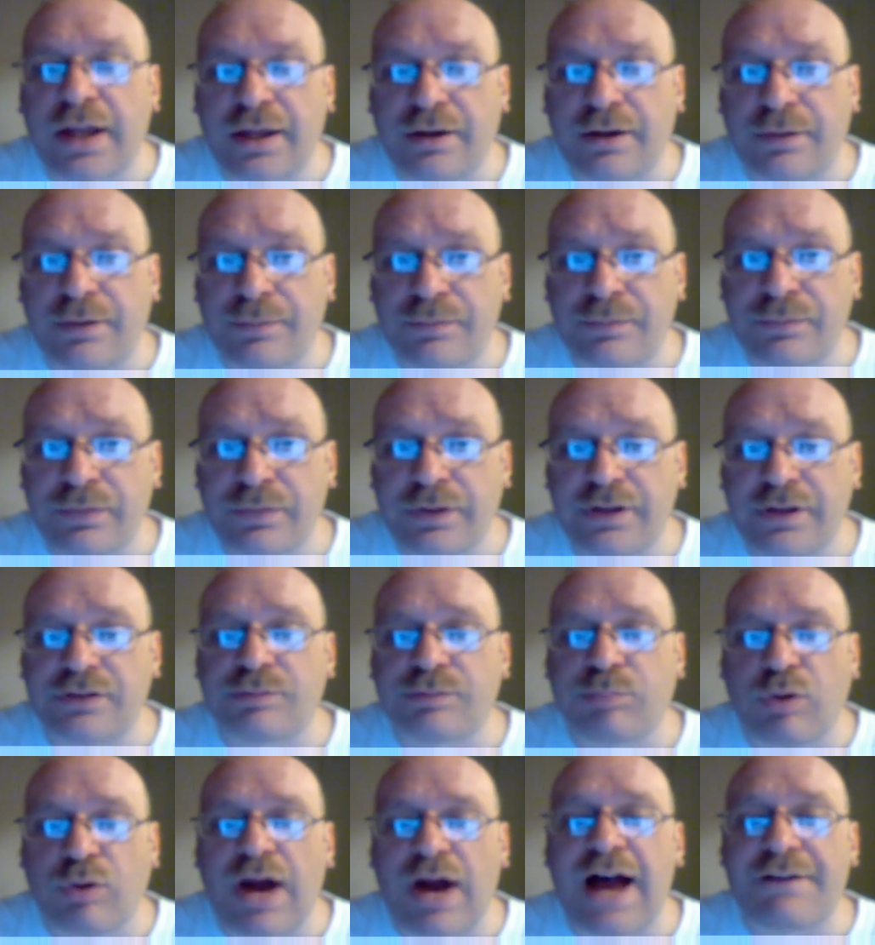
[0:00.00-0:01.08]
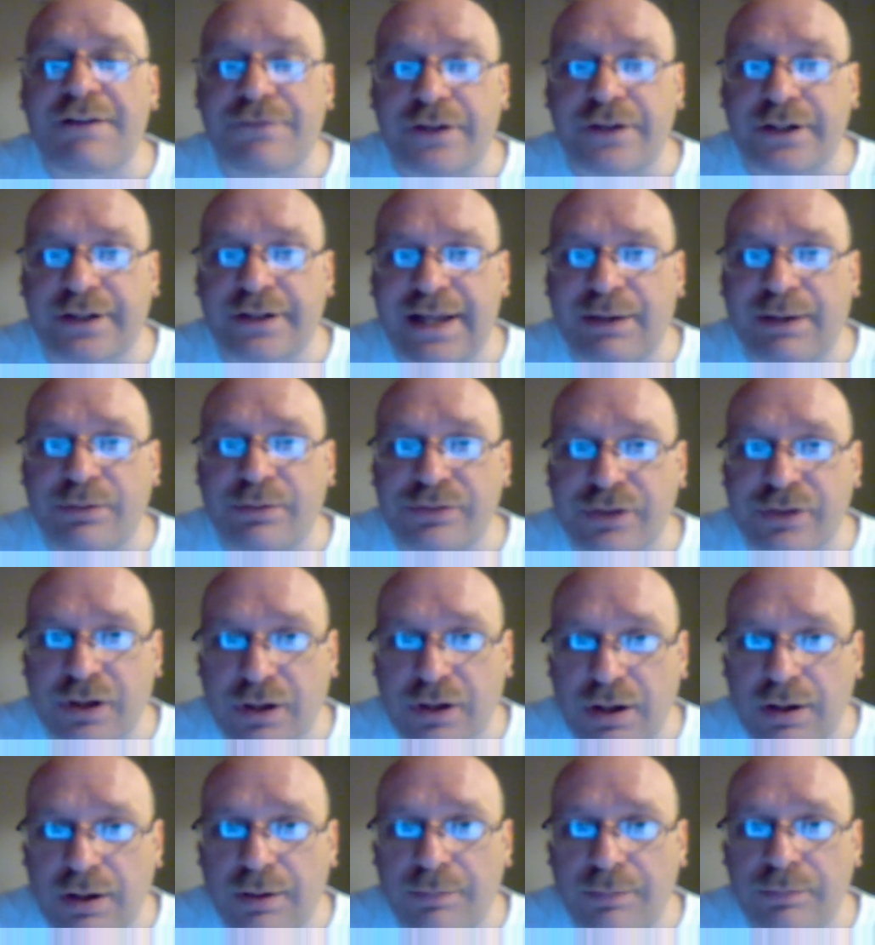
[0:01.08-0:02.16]
him, this prophet that was to
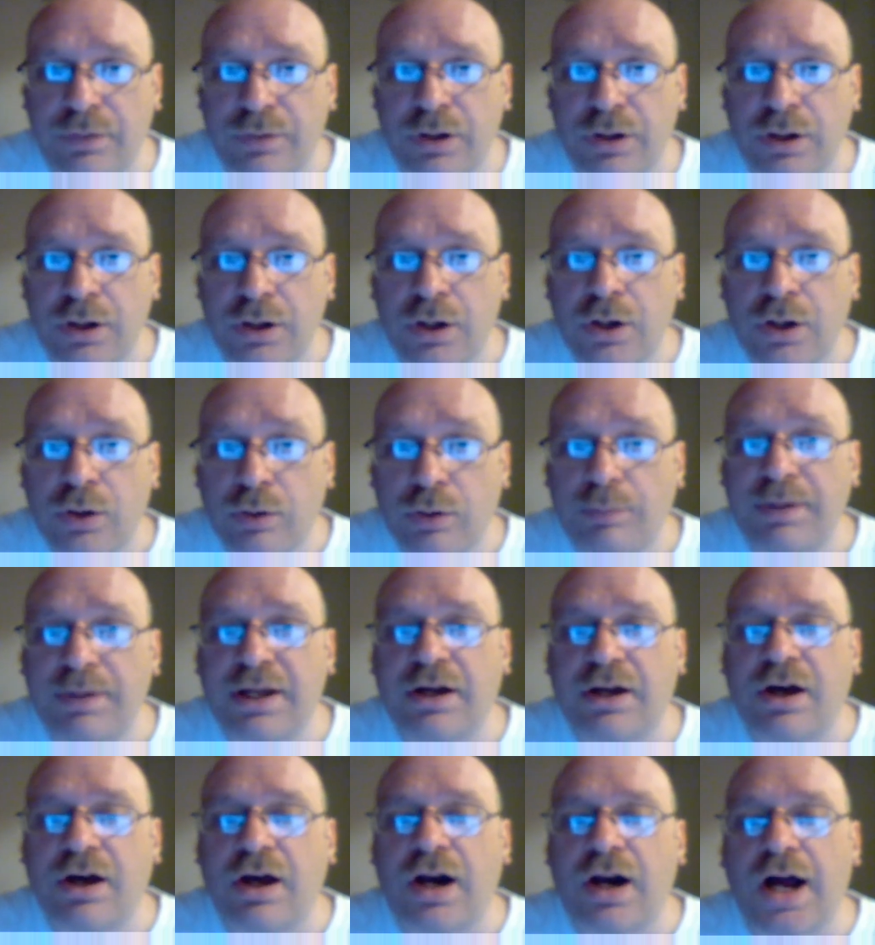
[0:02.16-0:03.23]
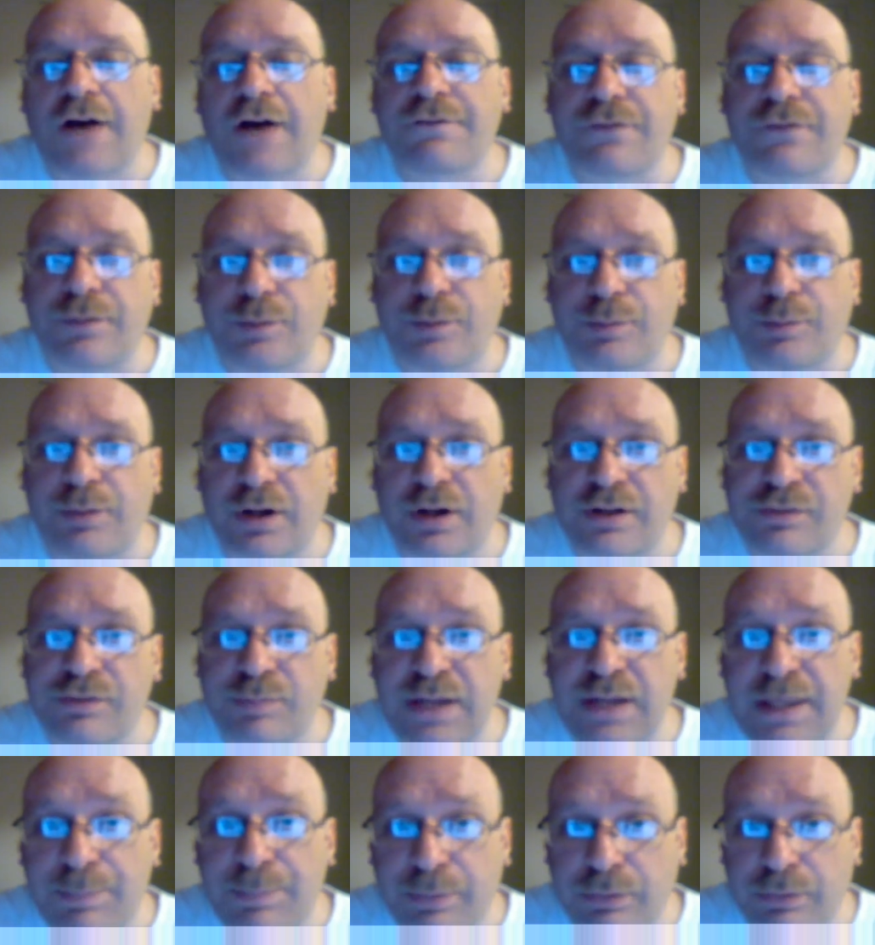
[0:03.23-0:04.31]
come, will be cut off from among his
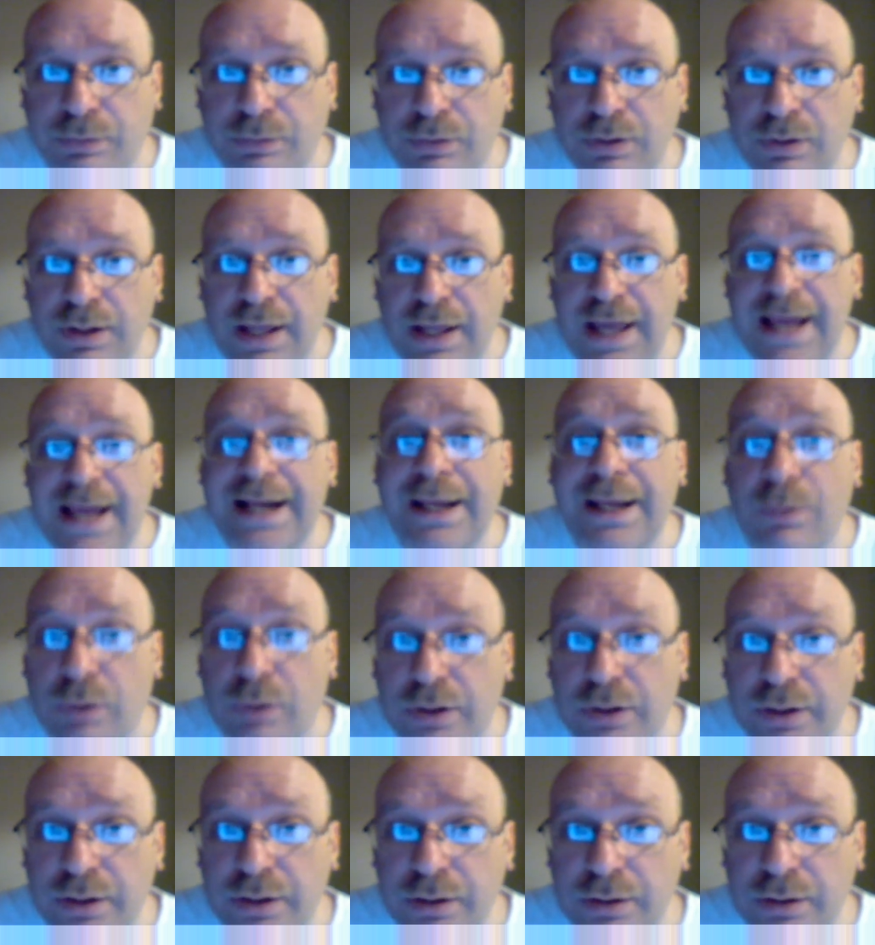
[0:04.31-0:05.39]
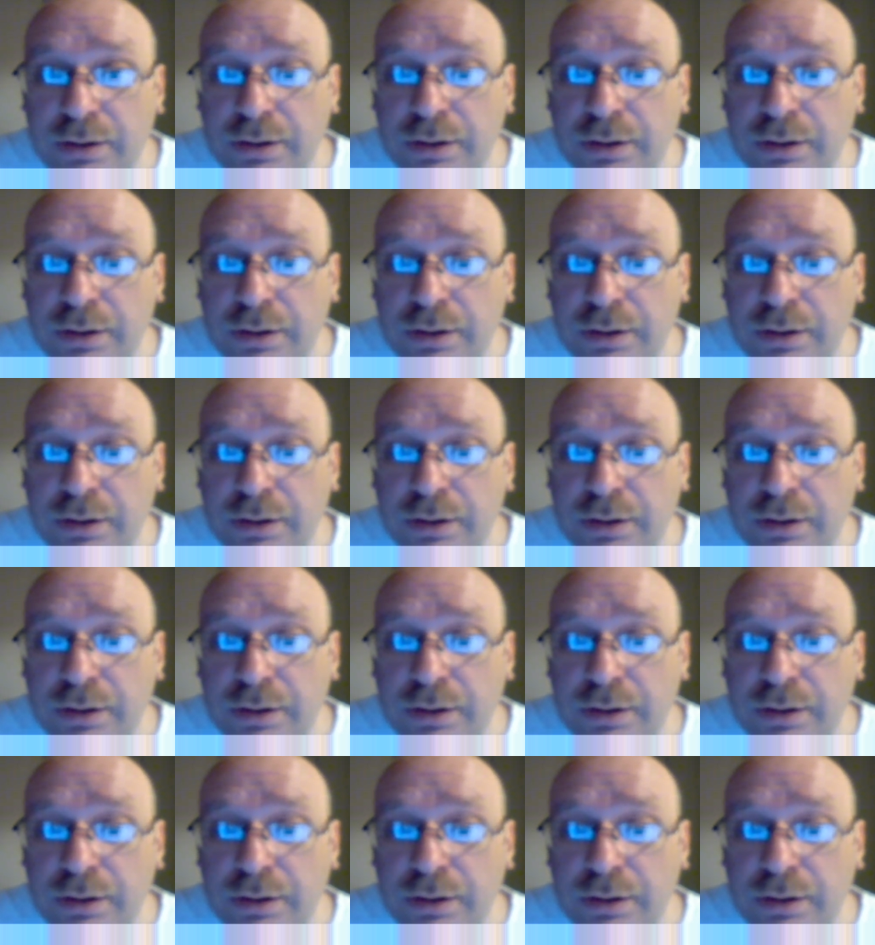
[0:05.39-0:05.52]
people. Anyone.